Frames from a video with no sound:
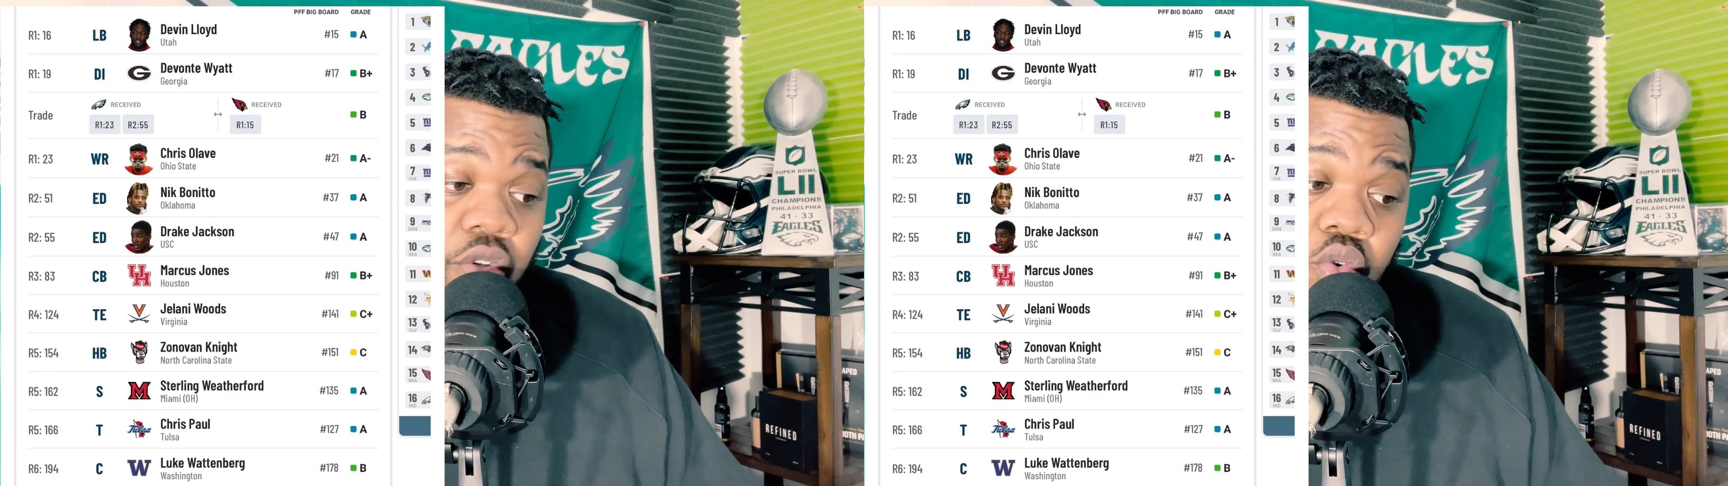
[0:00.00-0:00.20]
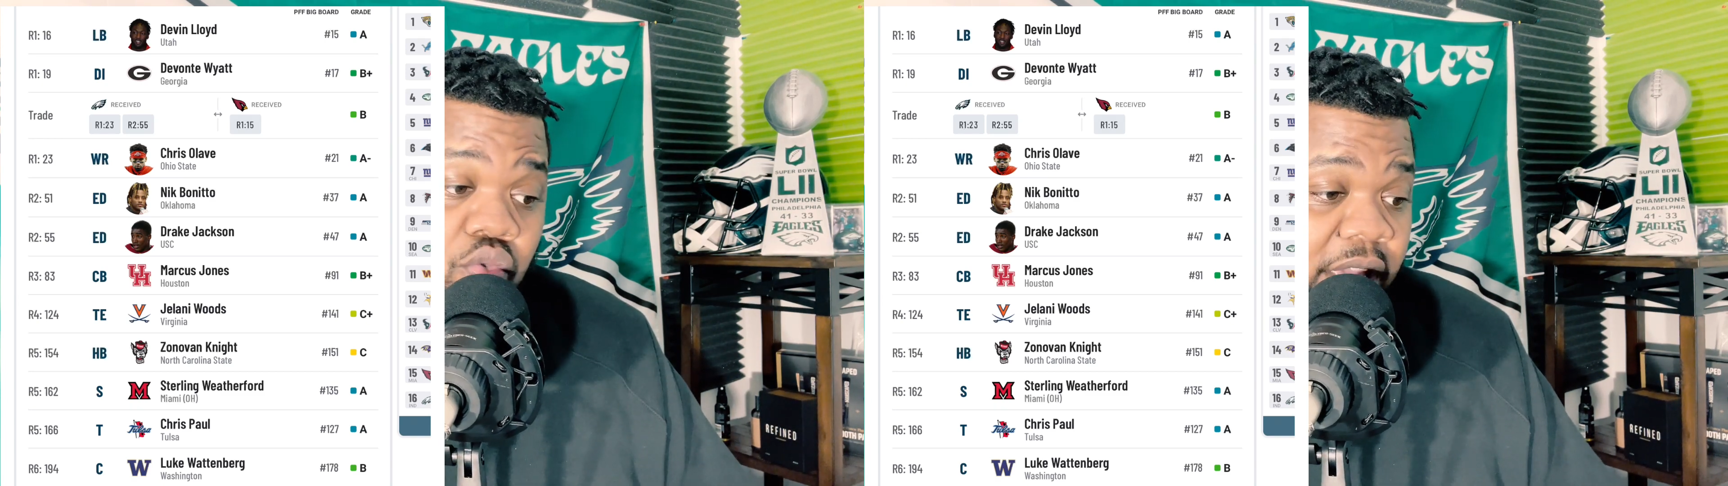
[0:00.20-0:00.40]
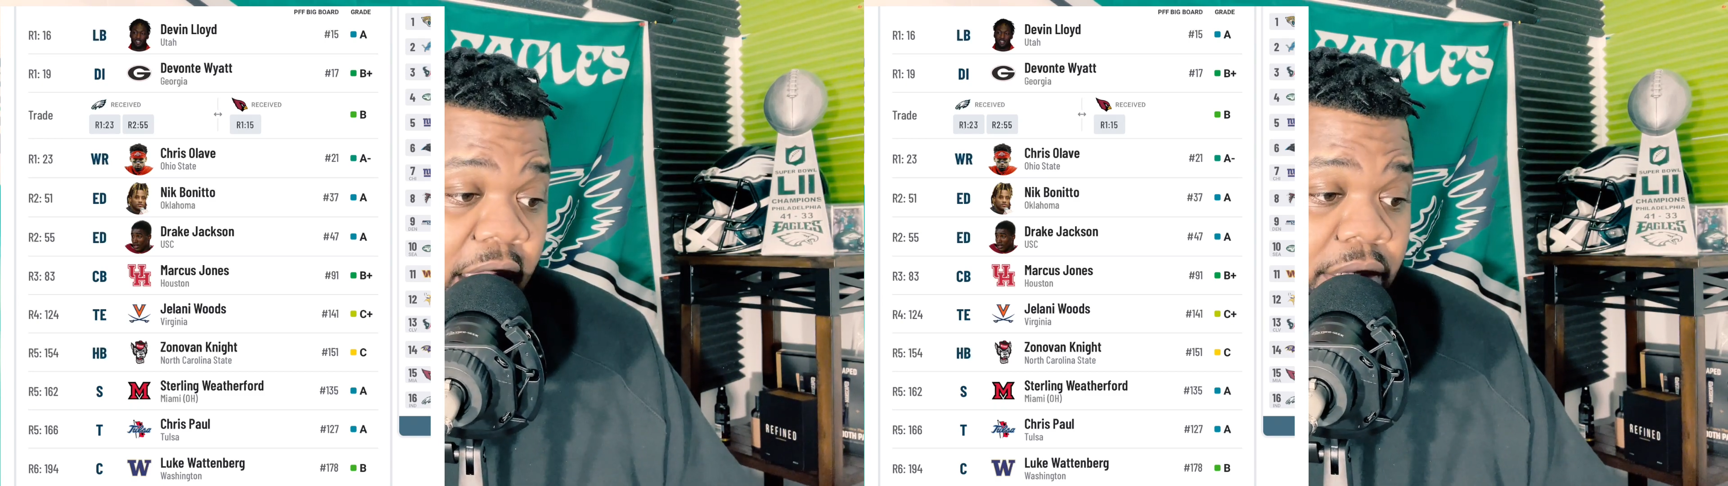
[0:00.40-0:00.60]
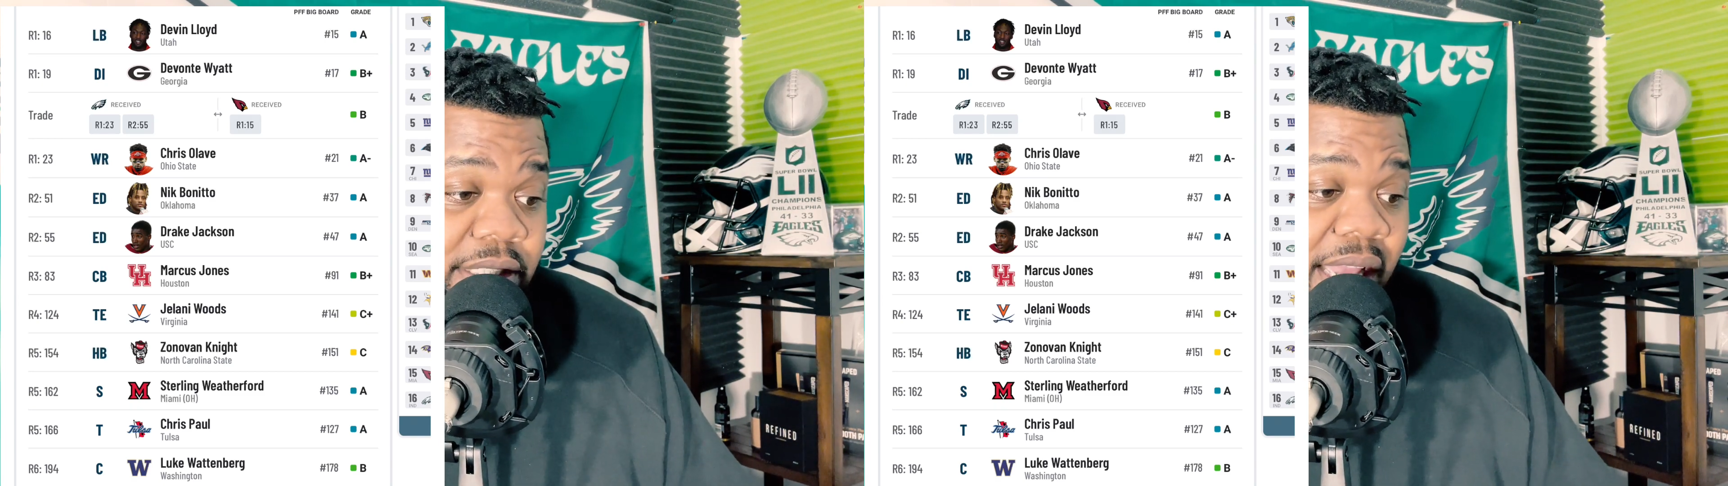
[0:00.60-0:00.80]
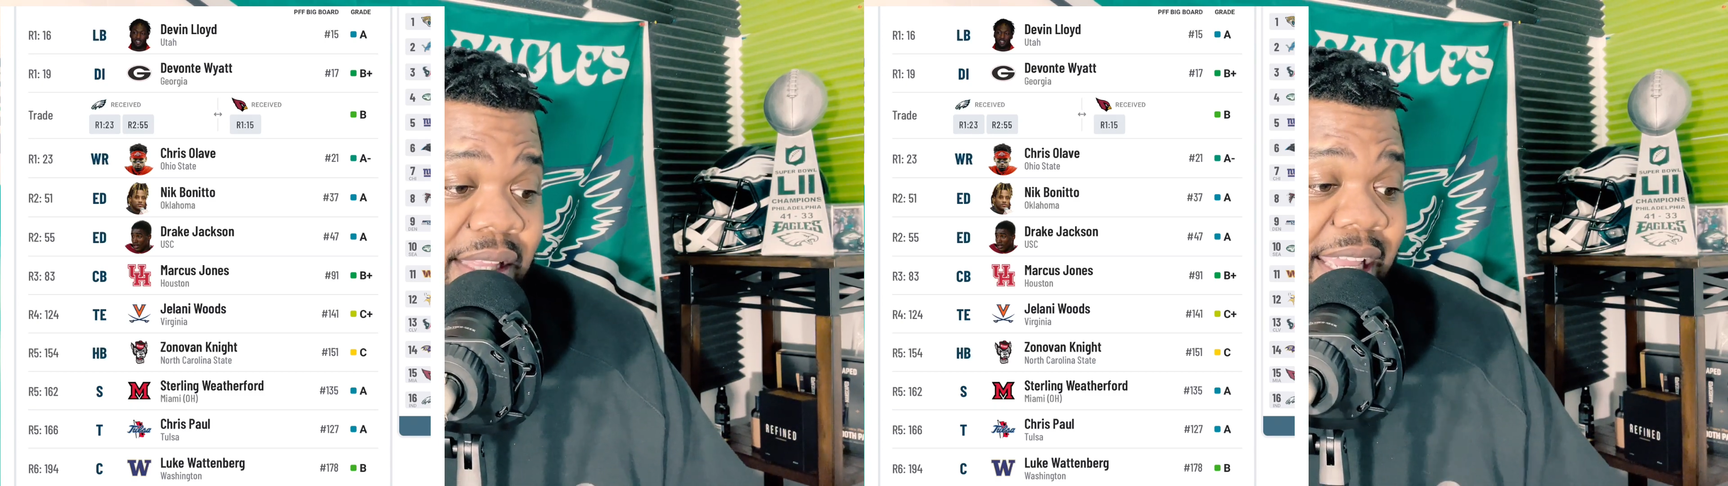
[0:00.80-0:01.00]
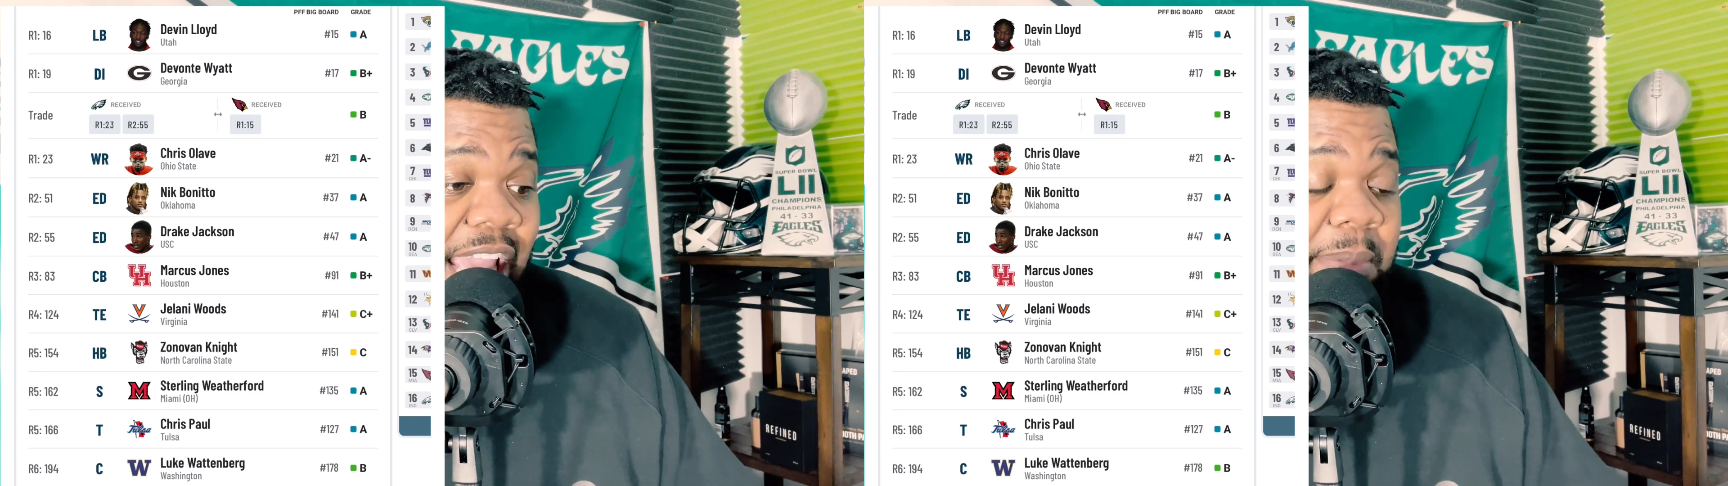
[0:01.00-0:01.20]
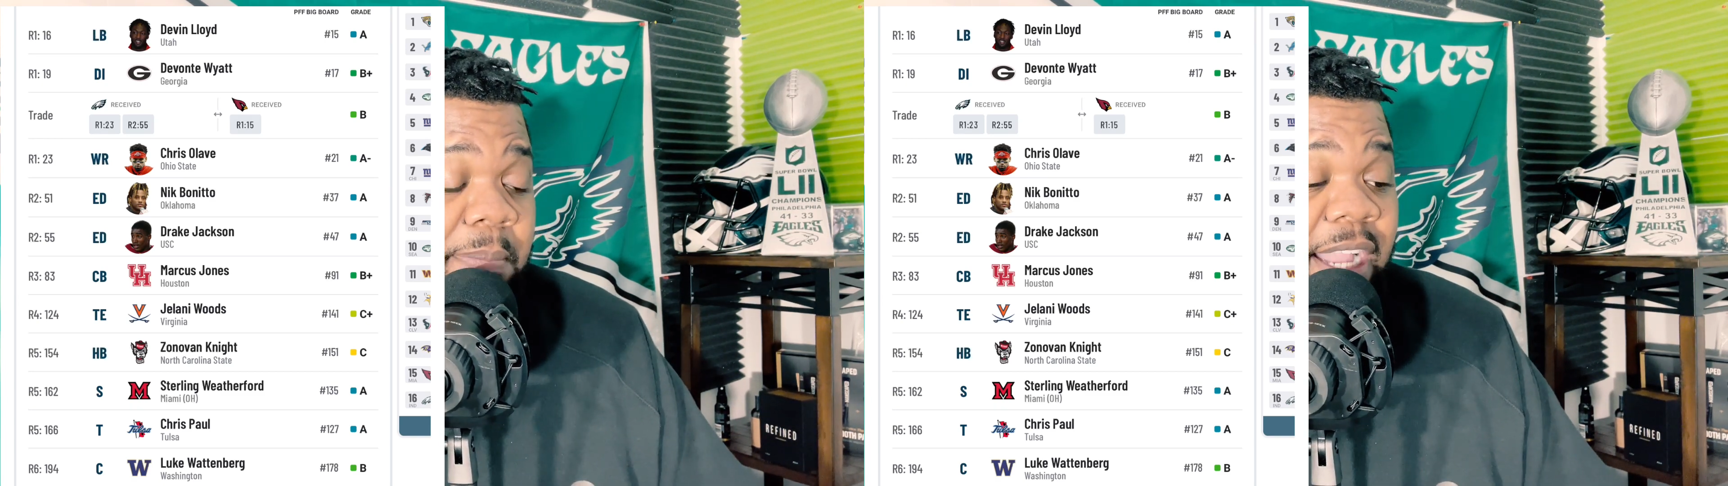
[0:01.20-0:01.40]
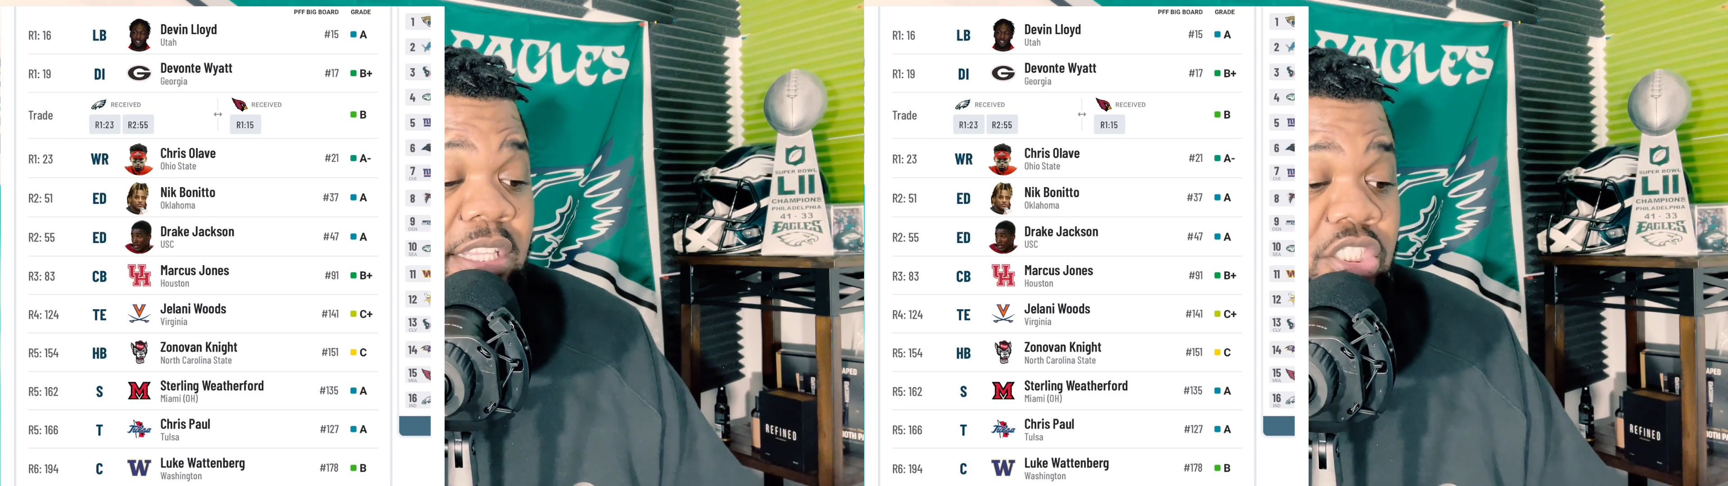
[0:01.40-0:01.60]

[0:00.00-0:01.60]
so who cares? They gave me back